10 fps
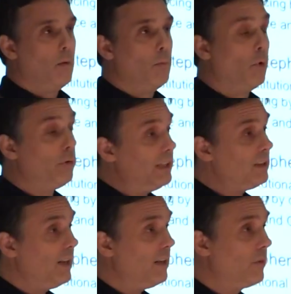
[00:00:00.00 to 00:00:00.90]
More
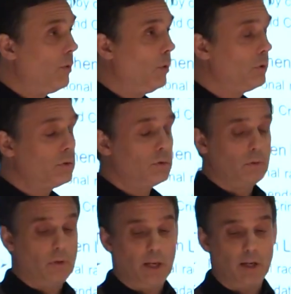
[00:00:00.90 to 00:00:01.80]
recently, of course,
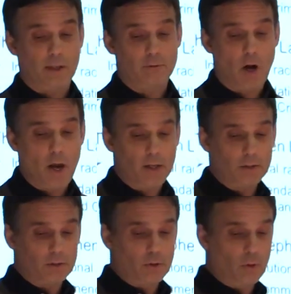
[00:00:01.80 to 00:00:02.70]
the English
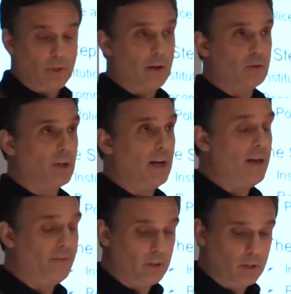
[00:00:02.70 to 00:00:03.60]
riots,
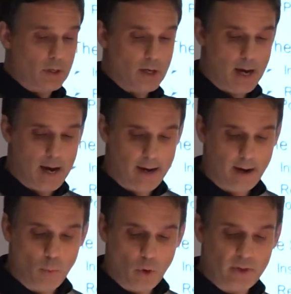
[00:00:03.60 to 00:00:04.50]
2011,
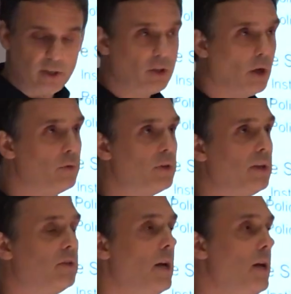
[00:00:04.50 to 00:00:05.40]
and what this shows
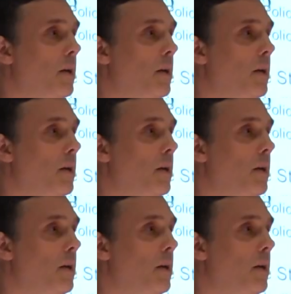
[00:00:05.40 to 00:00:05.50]
is,